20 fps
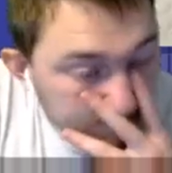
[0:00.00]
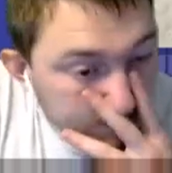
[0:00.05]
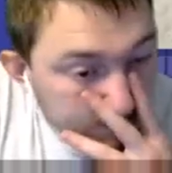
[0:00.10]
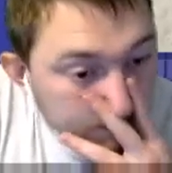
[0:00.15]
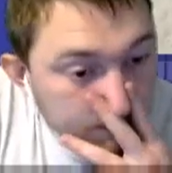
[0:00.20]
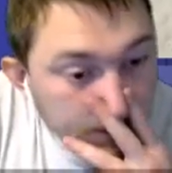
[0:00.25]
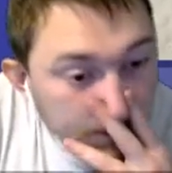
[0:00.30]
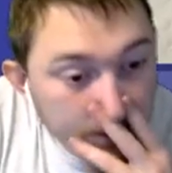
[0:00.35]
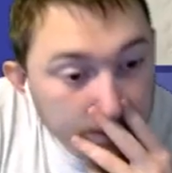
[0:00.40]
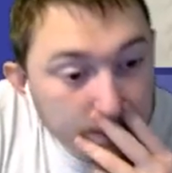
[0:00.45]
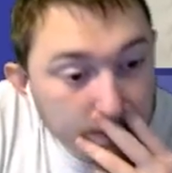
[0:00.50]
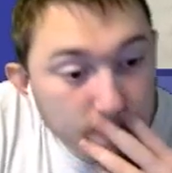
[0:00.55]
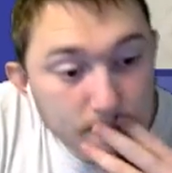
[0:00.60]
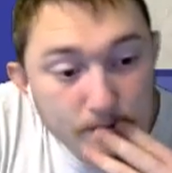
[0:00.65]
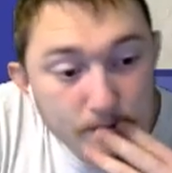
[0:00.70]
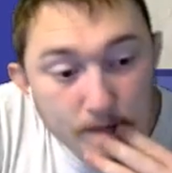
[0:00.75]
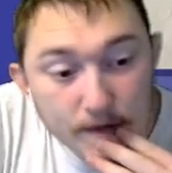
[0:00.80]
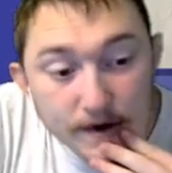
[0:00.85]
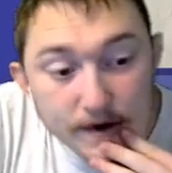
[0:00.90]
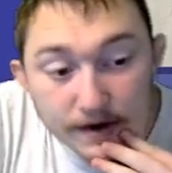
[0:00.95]
But oh
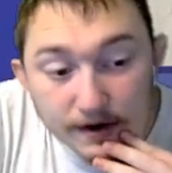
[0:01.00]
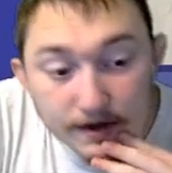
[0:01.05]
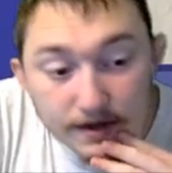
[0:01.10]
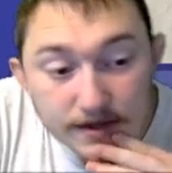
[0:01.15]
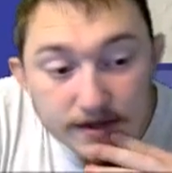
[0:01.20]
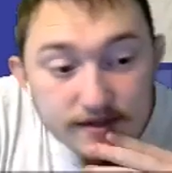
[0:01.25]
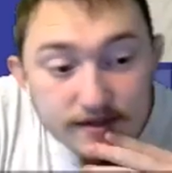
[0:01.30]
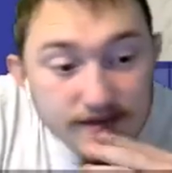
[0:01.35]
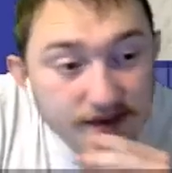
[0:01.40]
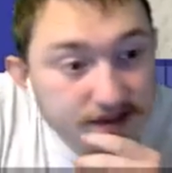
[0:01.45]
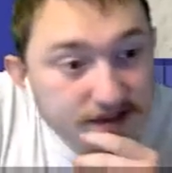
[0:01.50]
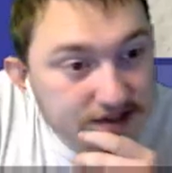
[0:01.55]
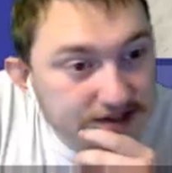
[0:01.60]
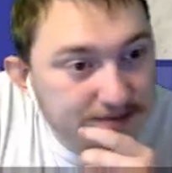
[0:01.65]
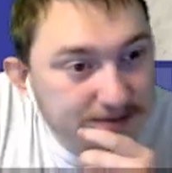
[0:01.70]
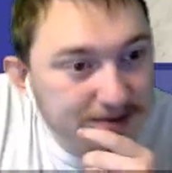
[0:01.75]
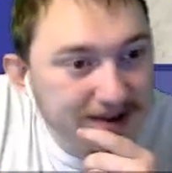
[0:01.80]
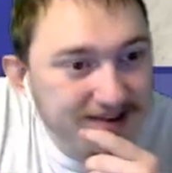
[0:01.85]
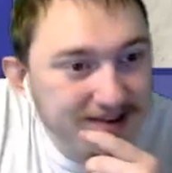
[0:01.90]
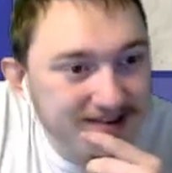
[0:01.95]
boy, are these things
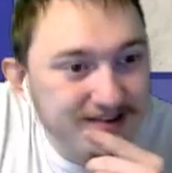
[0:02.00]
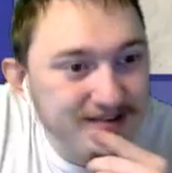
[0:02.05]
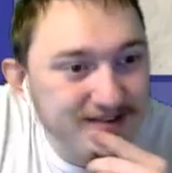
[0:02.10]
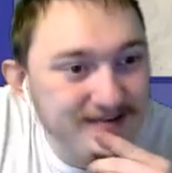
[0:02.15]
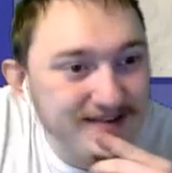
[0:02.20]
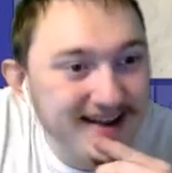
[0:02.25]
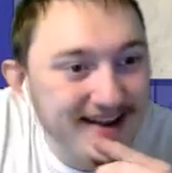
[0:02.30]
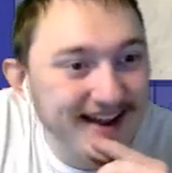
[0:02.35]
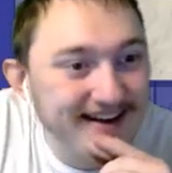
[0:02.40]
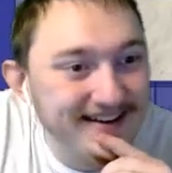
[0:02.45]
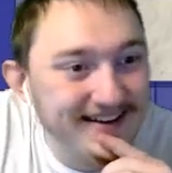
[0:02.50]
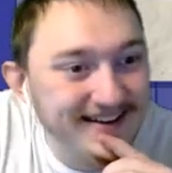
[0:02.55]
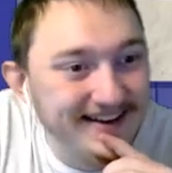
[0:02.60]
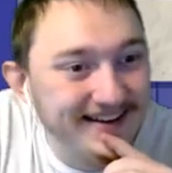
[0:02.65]
expensive, man.